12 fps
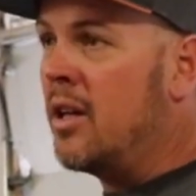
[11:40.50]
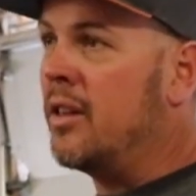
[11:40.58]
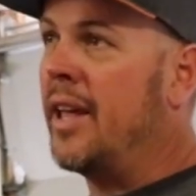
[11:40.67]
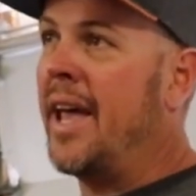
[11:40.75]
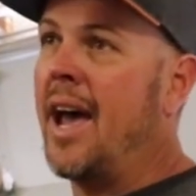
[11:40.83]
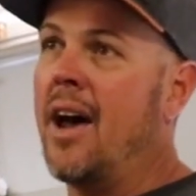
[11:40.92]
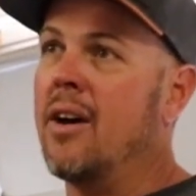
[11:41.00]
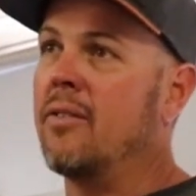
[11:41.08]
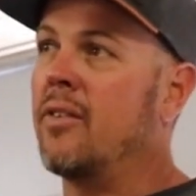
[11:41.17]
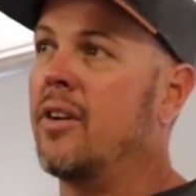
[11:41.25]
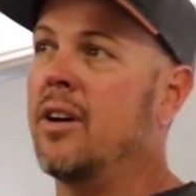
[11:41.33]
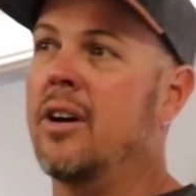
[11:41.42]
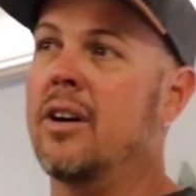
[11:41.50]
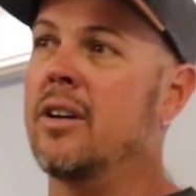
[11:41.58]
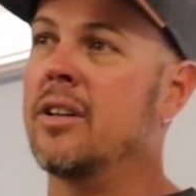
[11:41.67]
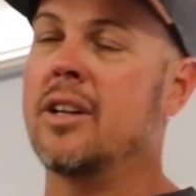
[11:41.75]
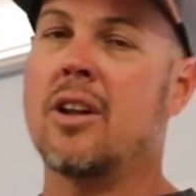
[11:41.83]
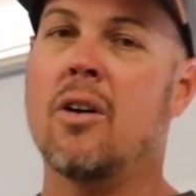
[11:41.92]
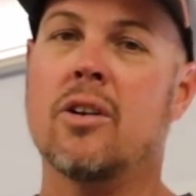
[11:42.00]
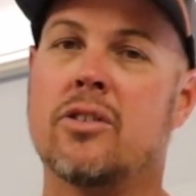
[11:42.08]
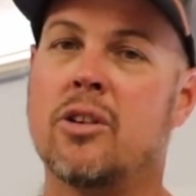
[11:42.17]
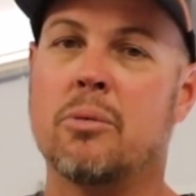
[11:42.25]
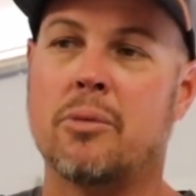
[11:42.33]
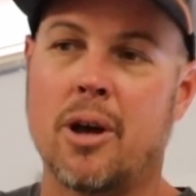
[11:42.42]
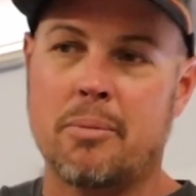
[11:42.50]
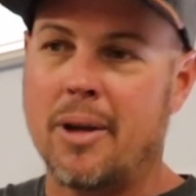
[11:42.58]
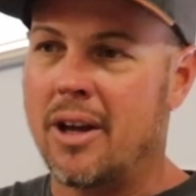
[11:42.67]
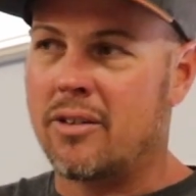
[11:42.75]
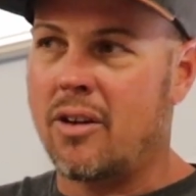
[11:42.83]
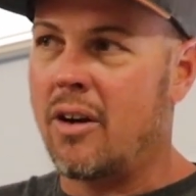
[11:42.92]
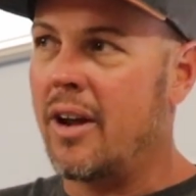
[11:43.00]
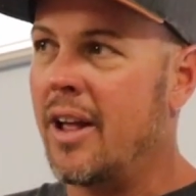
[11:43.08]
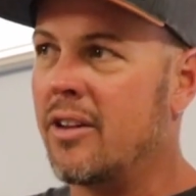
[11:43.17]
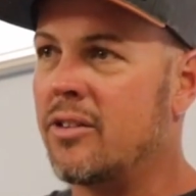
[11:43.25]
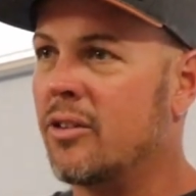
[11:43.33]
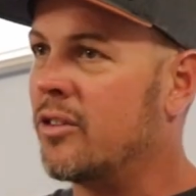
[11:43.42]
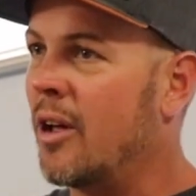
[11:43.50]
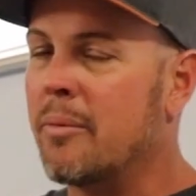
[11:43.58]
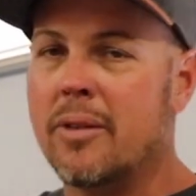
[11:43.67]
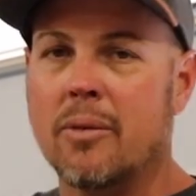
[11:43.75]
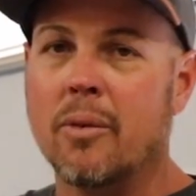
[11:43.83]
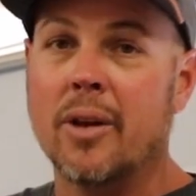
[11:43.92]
they have you know, a souped up XRS or something,